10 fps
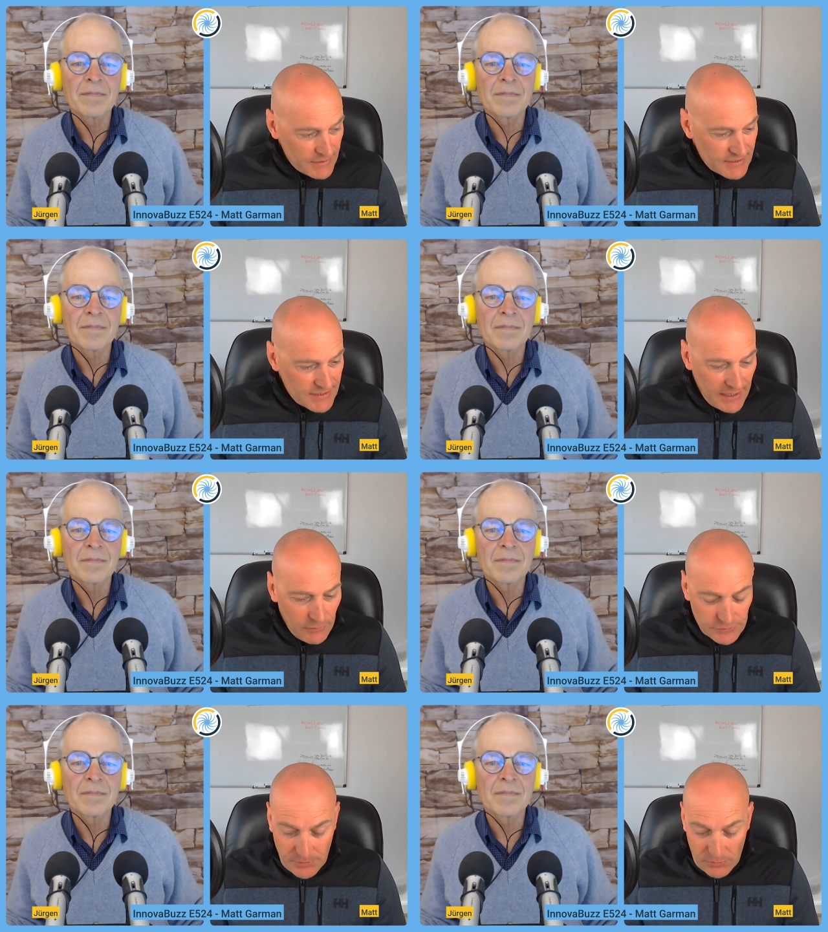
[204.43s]
Speaker 1: into
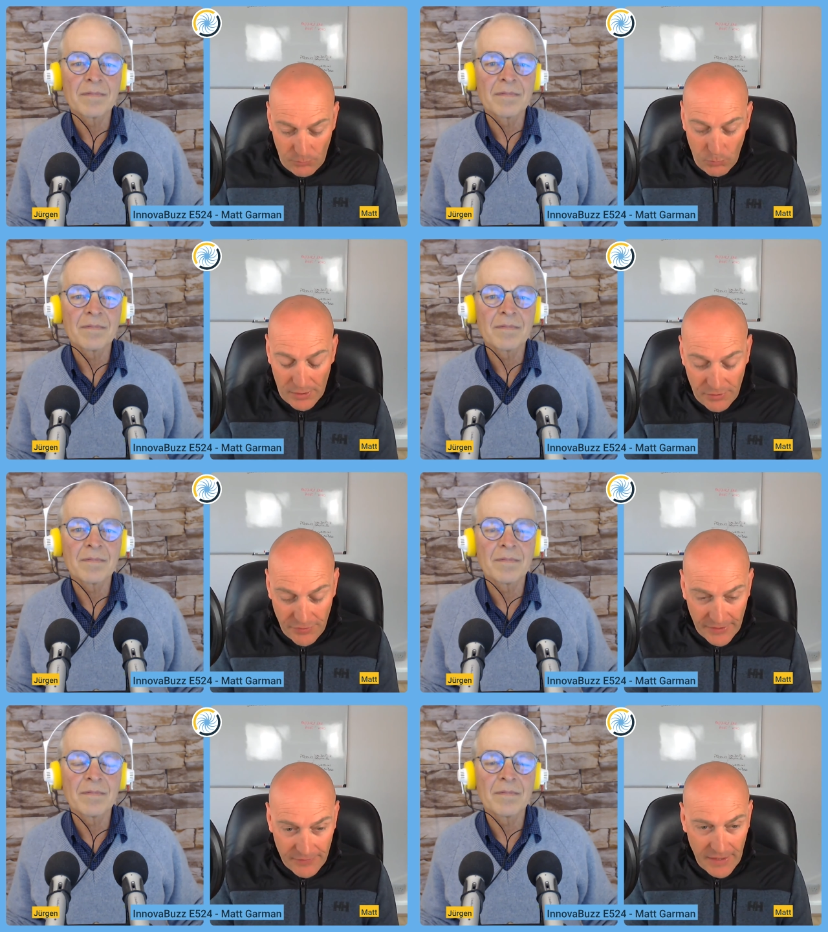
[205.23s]
sales, but the one
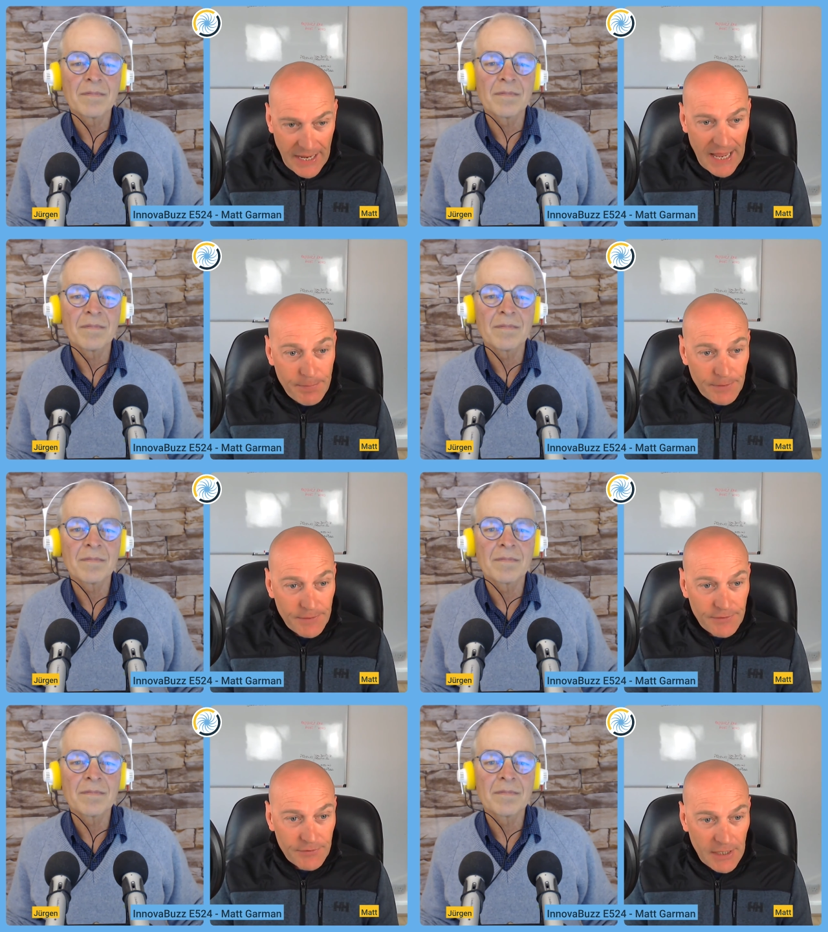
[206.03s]
thing that
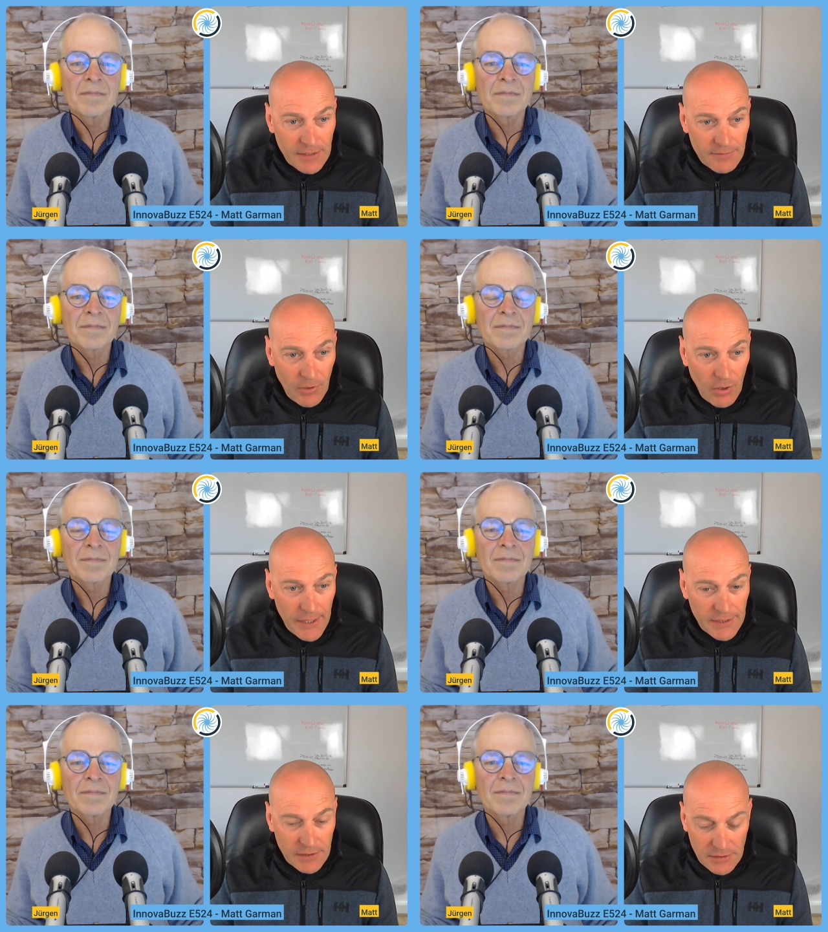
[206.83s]
happened in
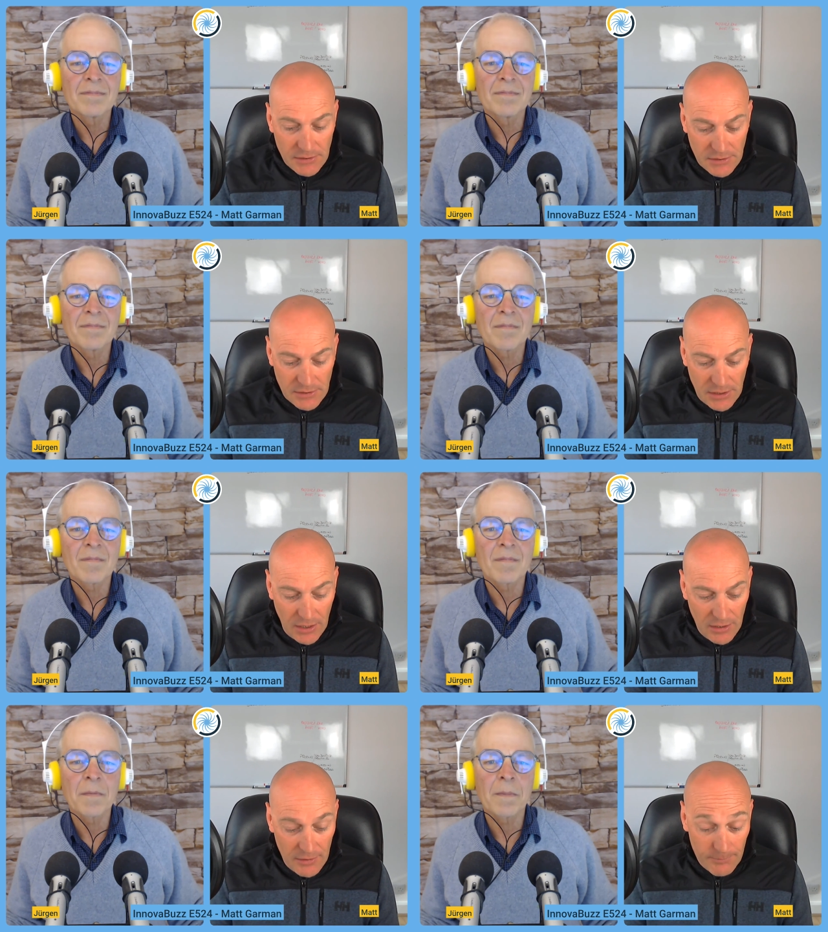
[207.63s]
my
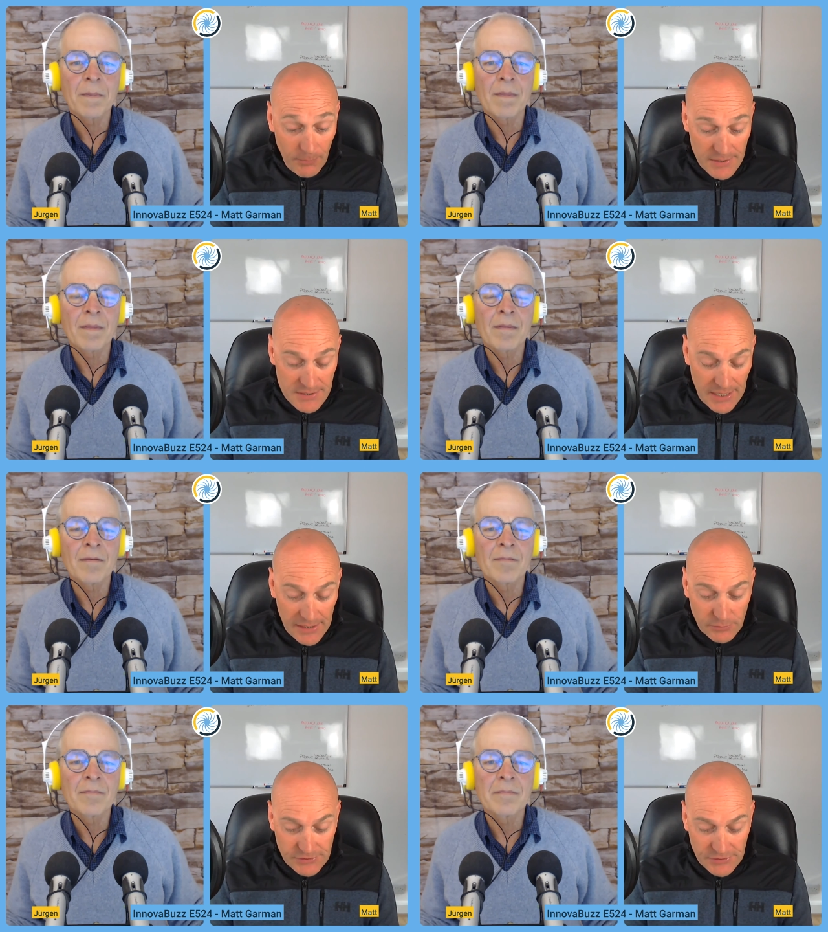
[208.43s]
uh, and my
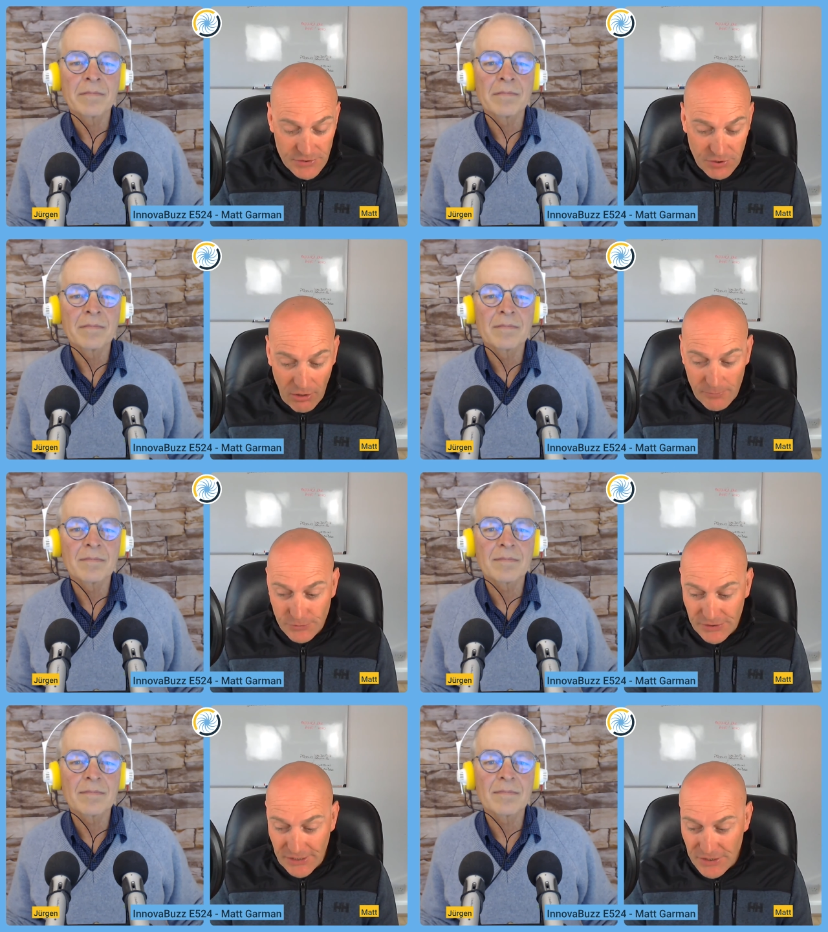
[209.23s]
sales at the time
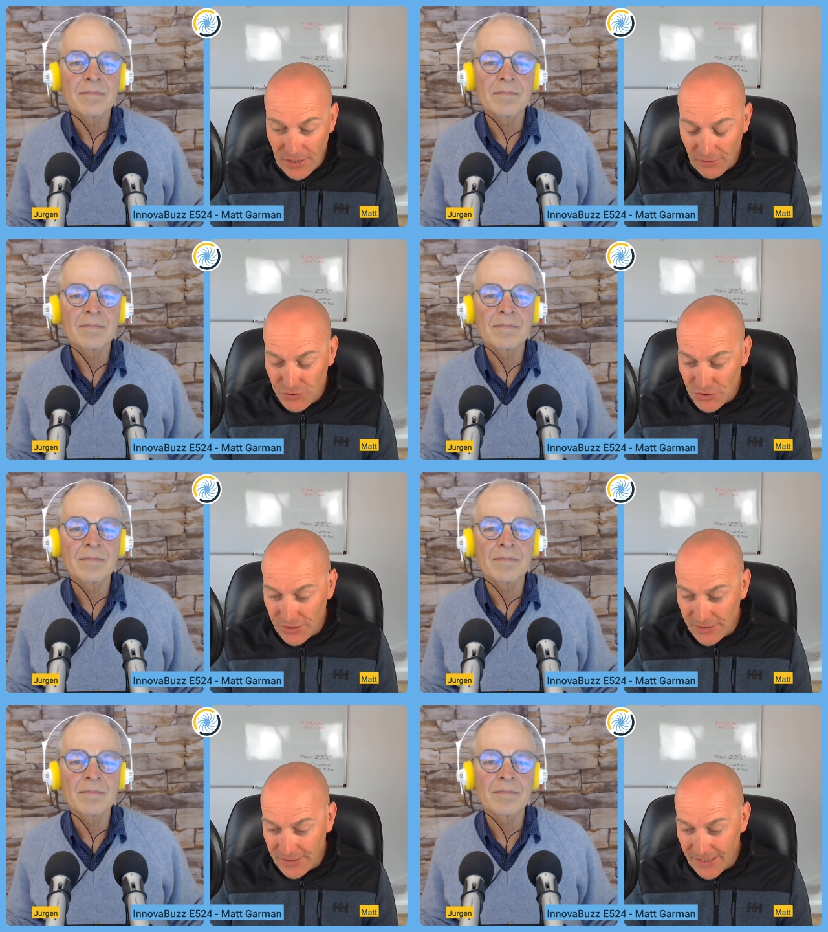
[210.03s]
was an
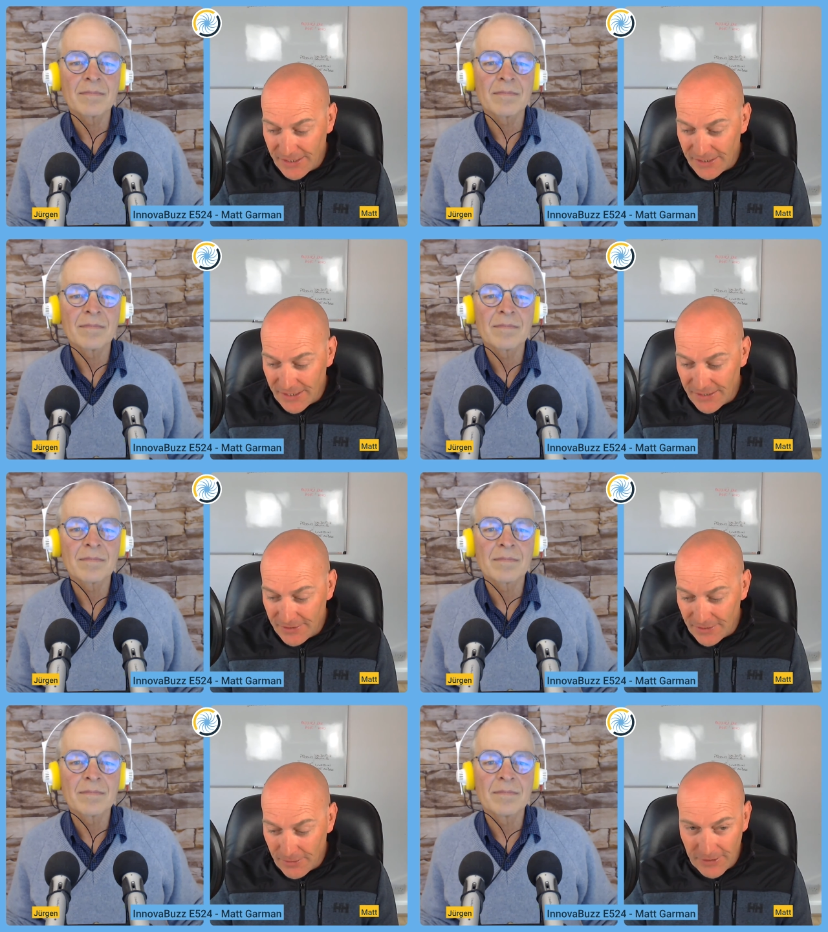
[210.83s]
induction in, in,
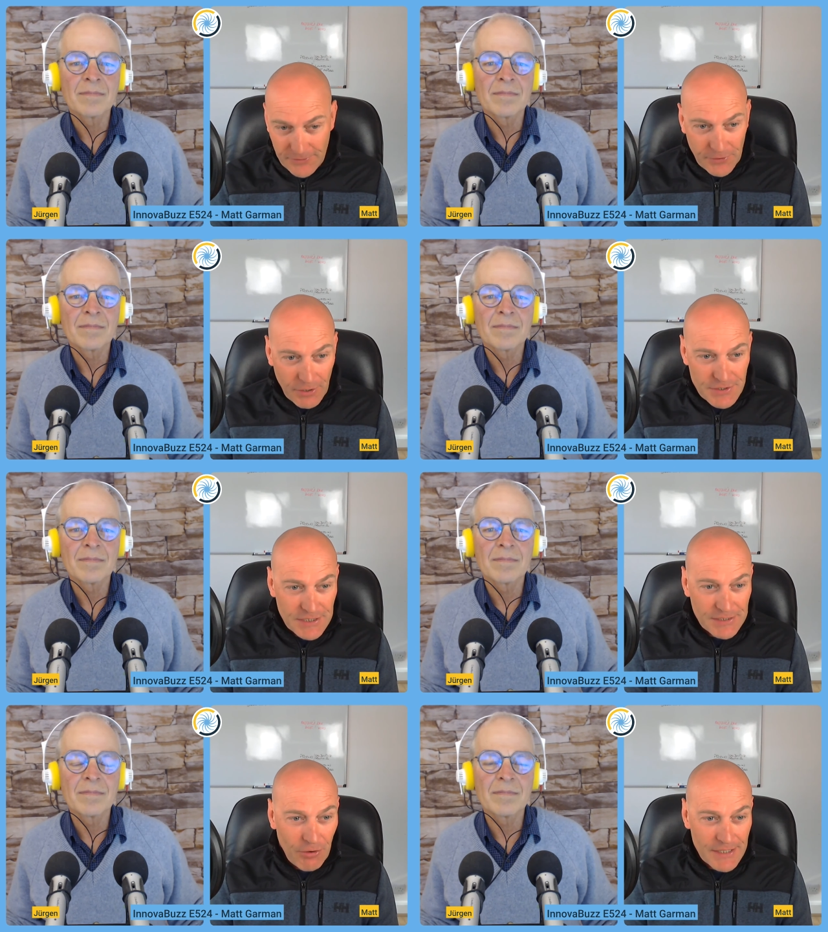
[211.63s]
in around the
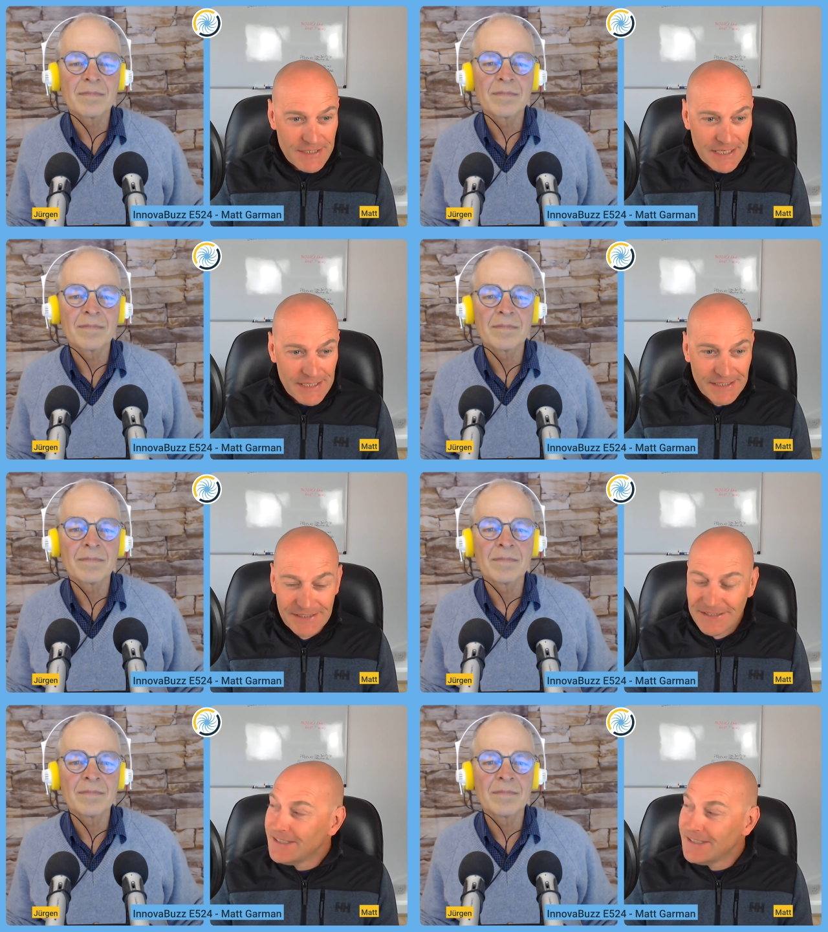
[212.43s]
1990.